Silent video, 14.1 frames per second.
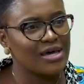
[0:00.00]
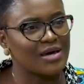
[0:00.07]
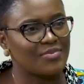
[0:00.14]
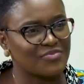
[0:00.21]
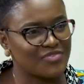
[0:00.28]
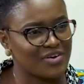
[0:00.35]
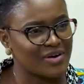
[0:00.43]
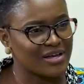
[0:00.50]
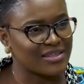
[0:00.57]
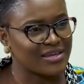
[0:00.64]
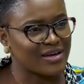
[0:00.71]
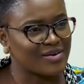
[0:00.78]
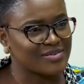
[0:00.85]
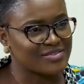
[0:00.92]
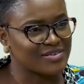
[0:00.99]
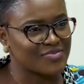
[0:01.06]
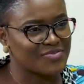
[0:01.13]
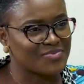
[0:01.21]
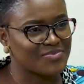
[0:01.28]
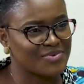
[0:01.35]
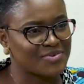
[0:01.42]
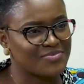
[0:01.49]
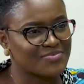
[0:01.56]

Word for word: And Vera, I think I'll start from you.